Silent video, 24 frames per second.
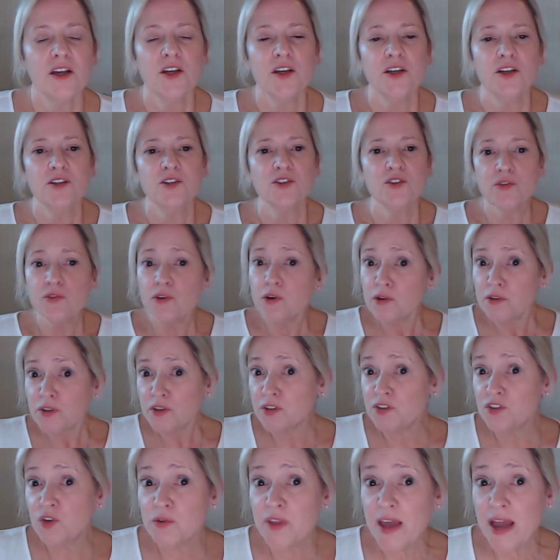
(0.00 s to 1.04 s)
So
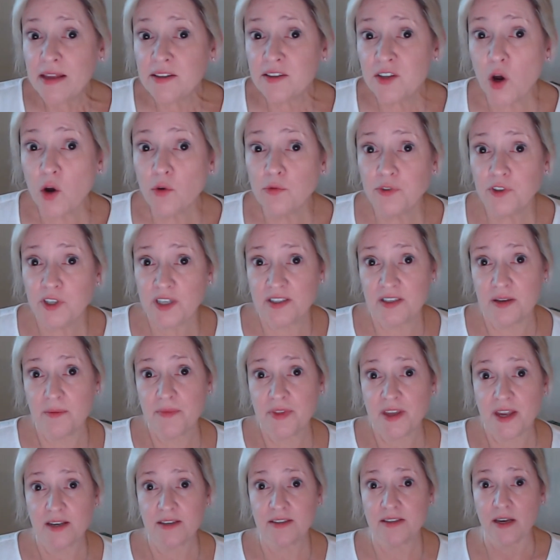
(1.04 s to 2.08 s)
that's hopefully some
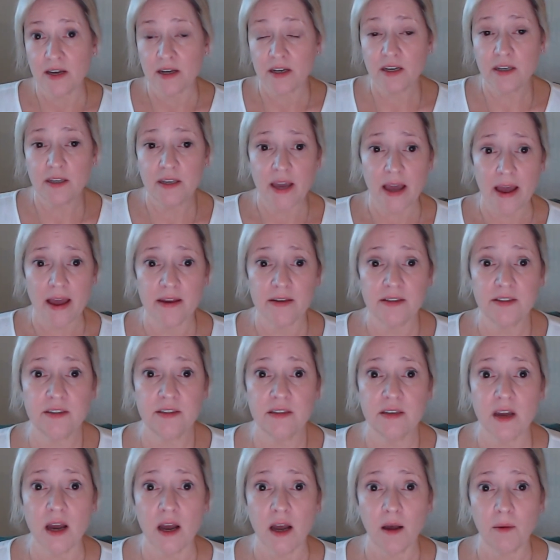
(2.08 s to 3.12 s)
things that could get
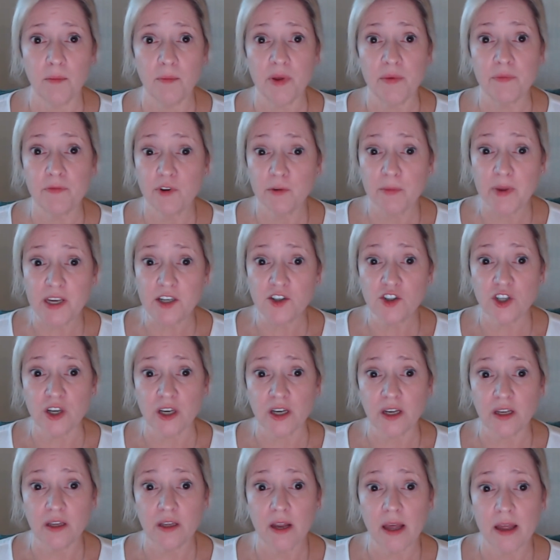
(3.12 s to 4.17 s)
information,
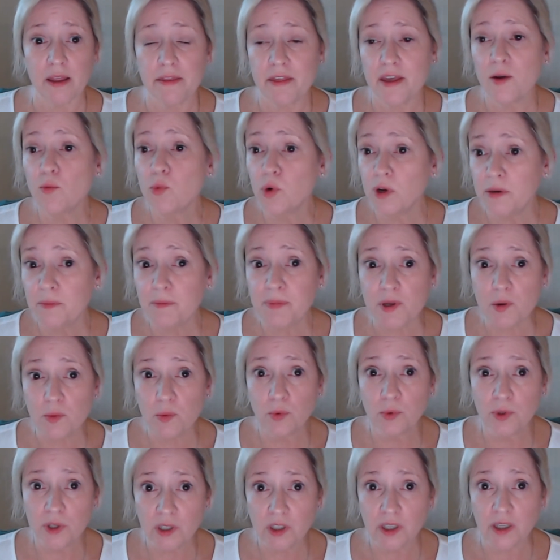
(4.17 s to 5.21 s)
and I think would be
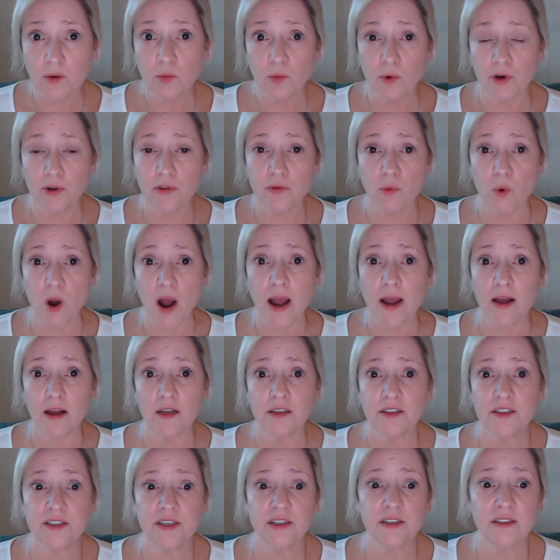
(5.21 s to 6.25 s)
really worthwhile
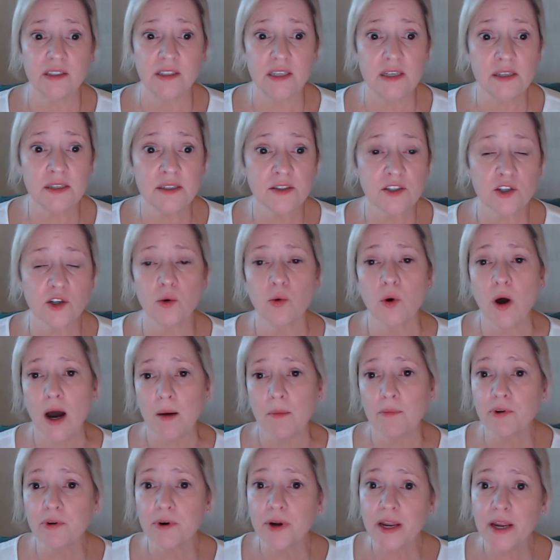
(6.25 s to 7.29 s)
to at least
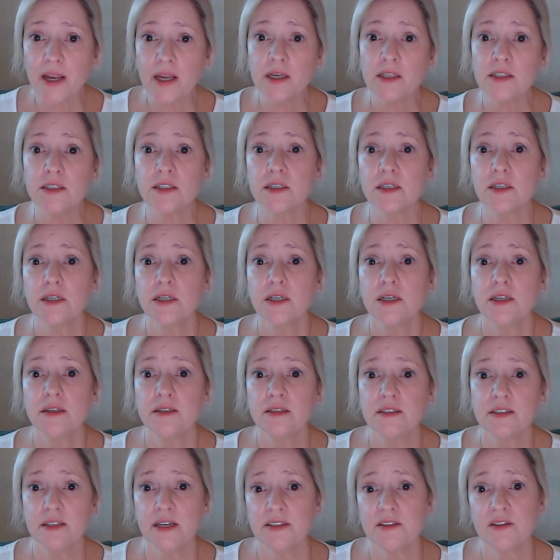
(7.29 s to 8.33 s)
corroborate the
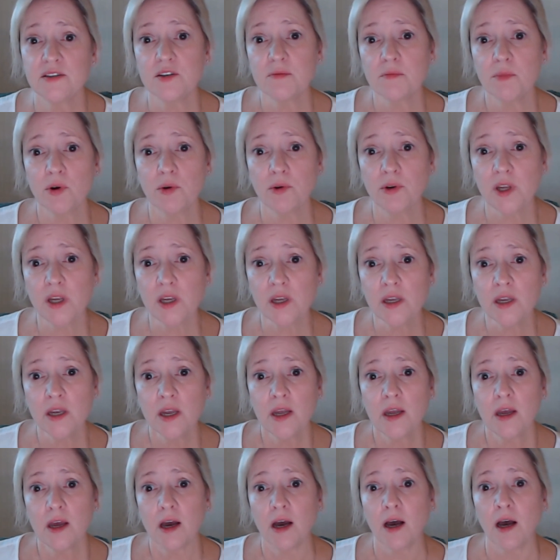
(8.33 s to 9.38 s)
testimony,
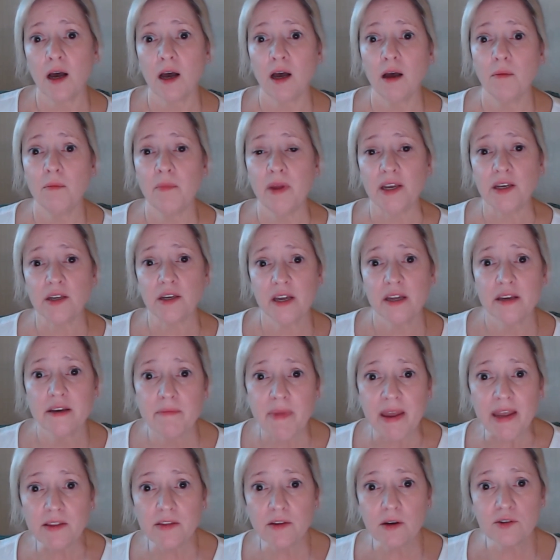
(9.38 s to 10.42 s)
and can
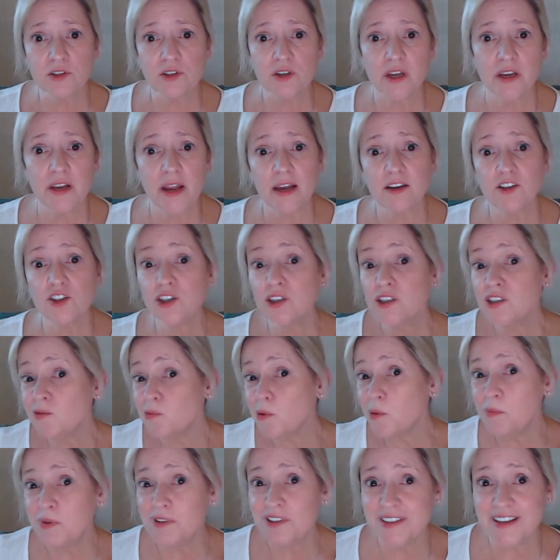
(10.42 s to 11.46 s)
make those connections,
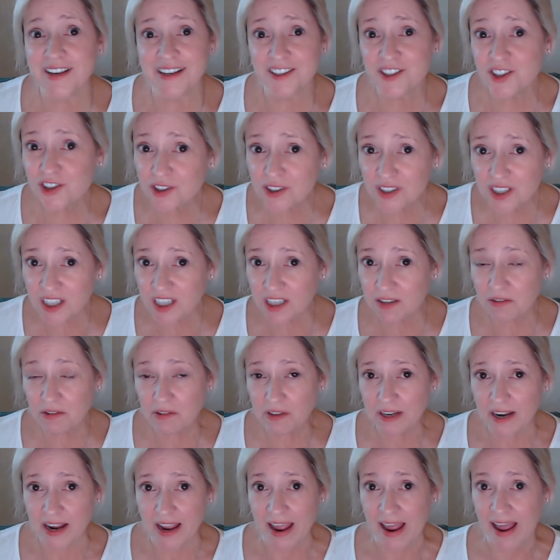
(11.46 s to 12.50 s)
but potentially
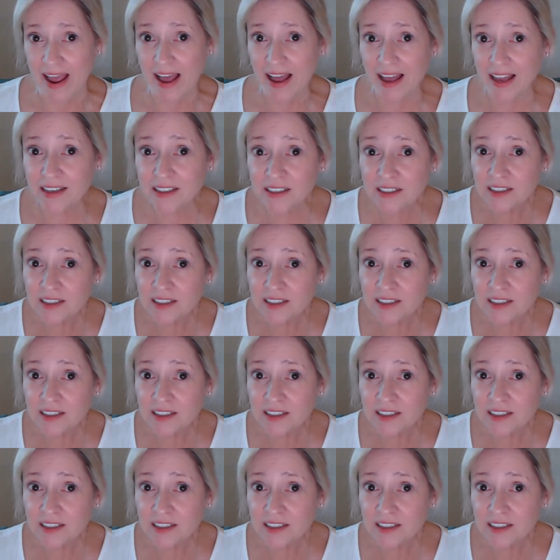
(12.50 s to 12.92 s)
even add